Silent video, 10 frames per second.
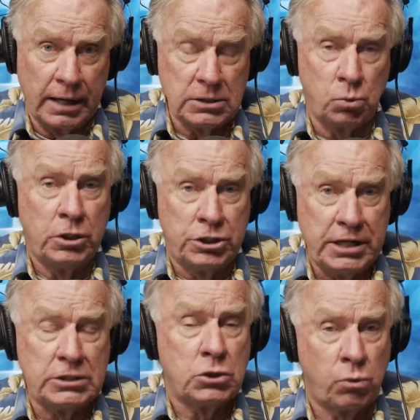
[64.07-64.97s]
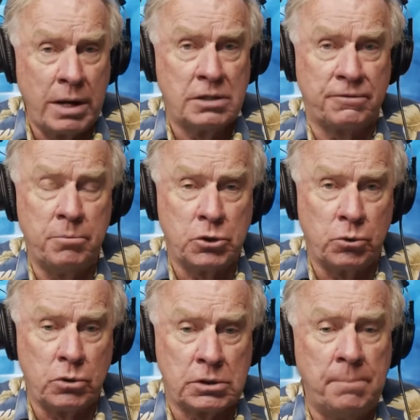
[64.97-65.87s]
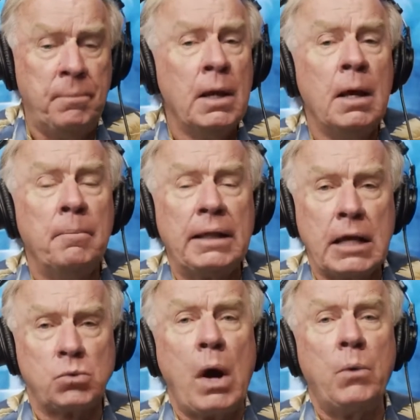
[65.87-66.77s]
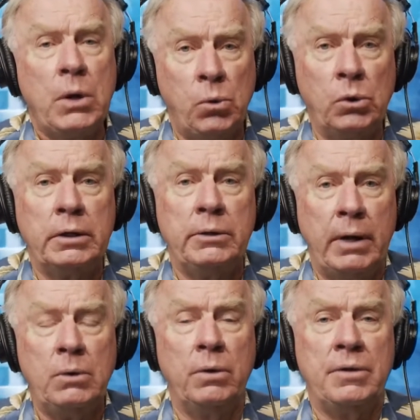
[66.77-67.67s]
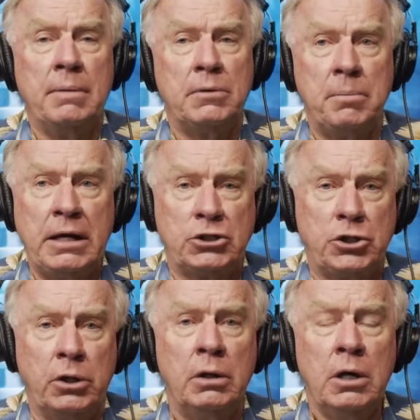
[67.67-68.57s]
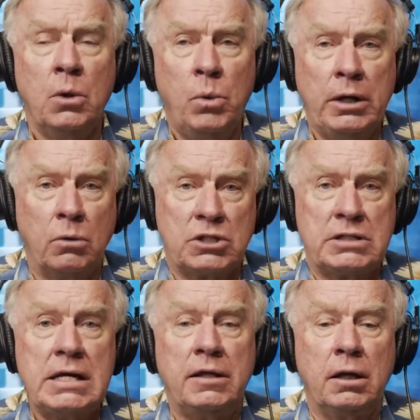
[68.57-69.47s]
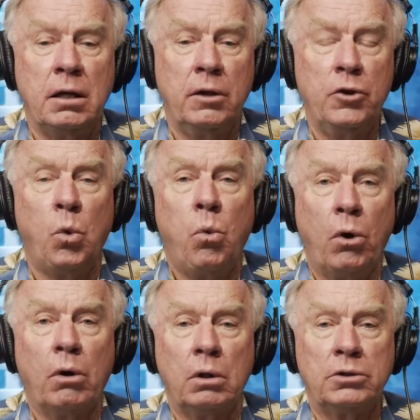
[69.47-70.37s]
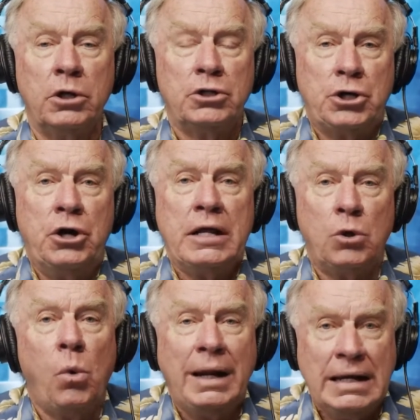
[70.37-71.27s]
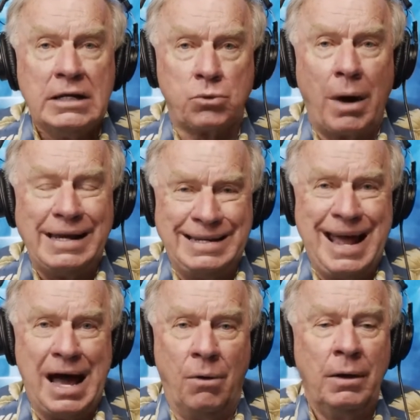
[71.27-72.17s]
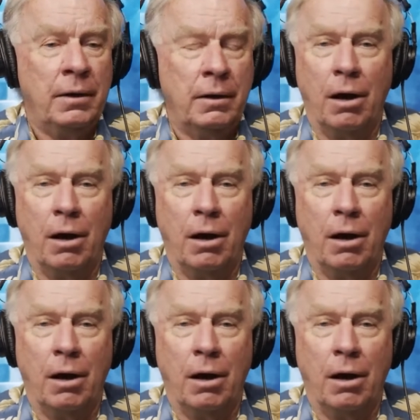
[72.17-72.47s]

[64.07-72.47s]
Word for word: Christ, where Jesus reigns from Jerusalem. But that's why we rule and reign with him to make sure we don't see the, the world turn into what it is right now.